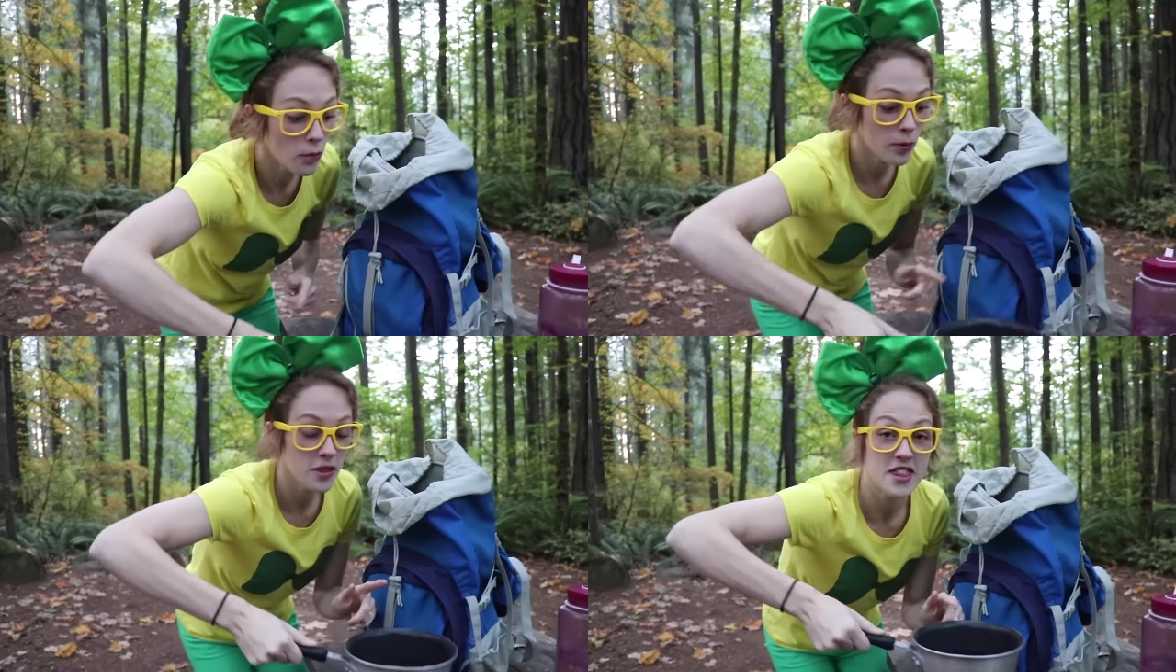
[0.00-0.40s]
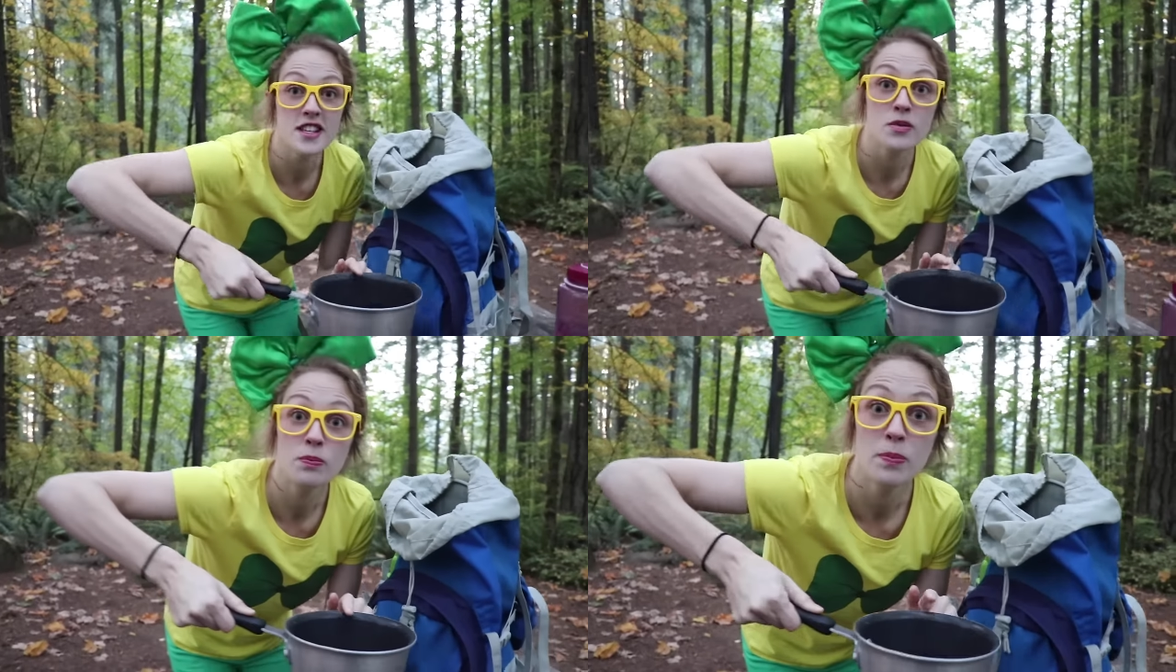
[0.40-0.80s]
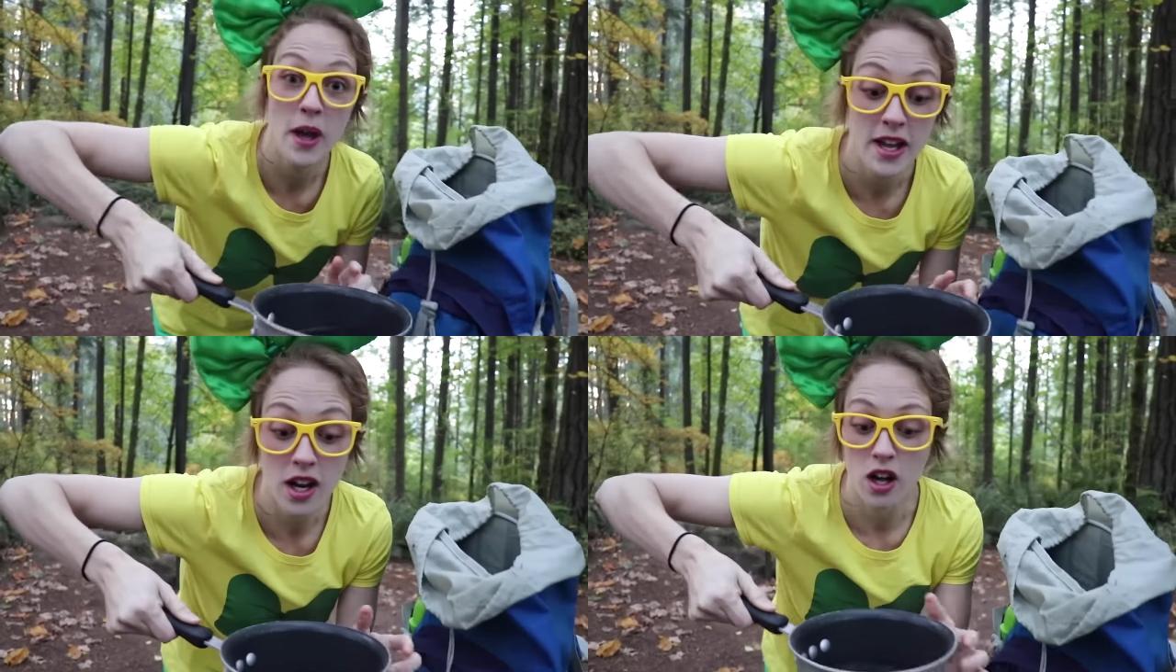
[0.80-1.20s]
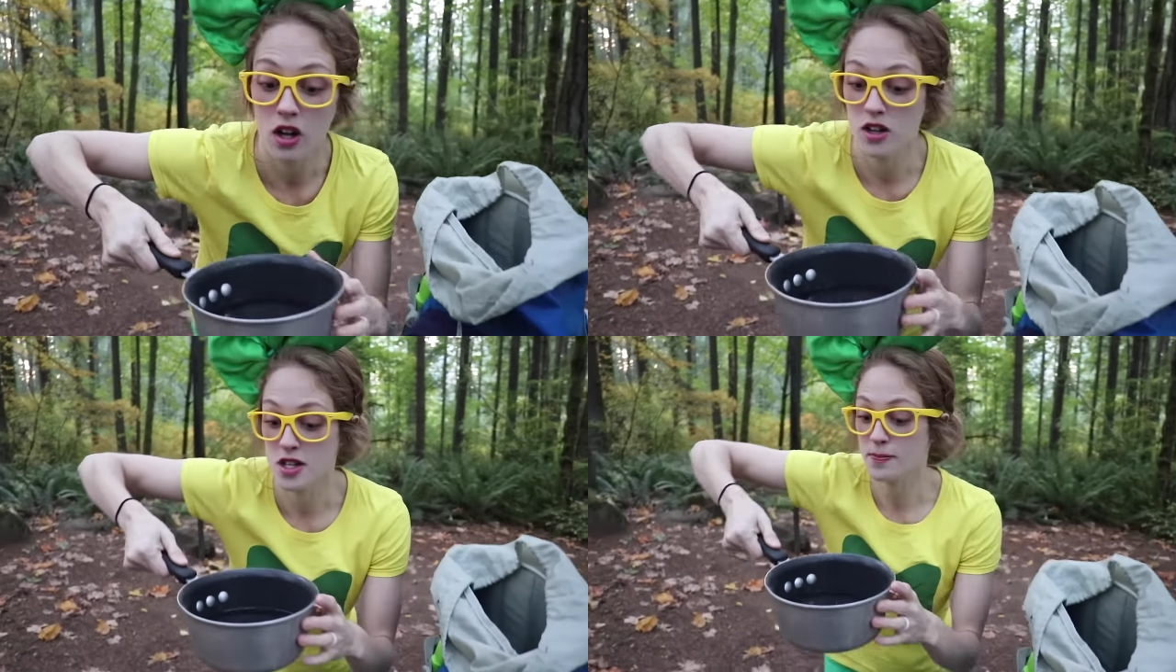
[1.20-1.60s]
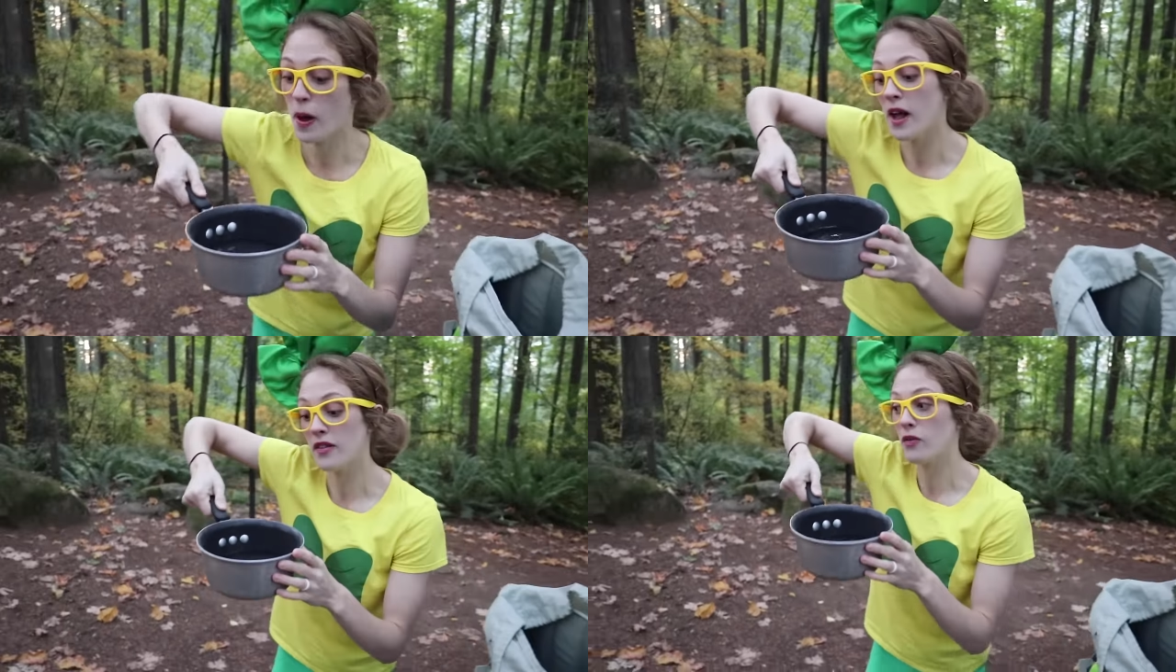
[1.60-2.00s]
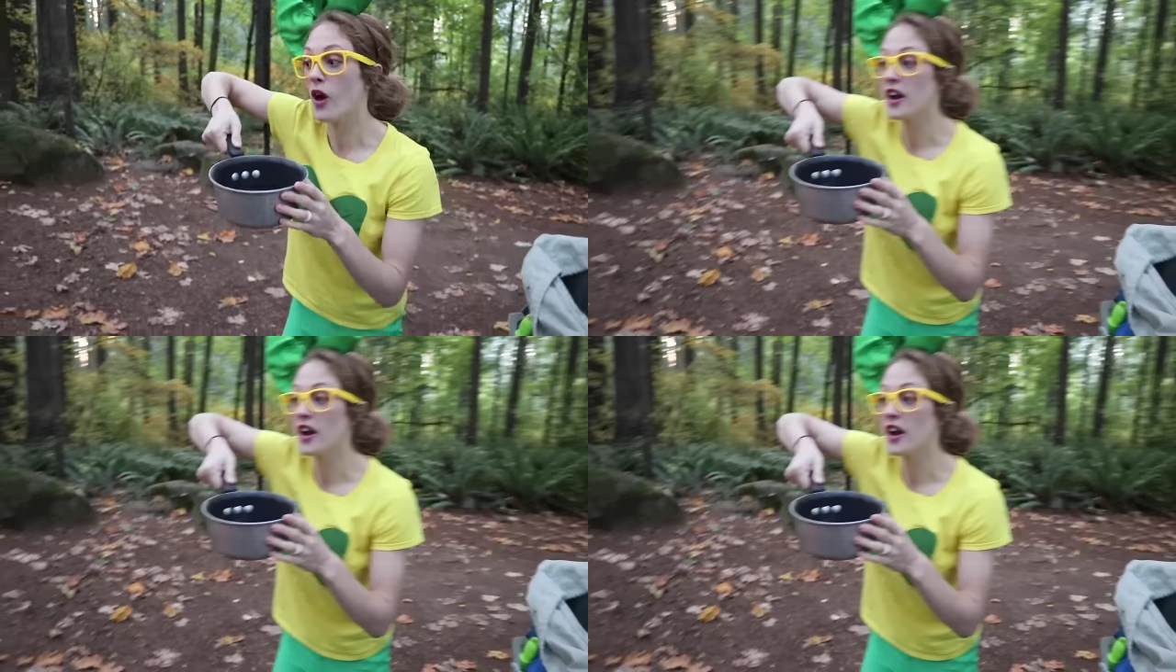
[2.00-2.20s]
go put this pan or this pot of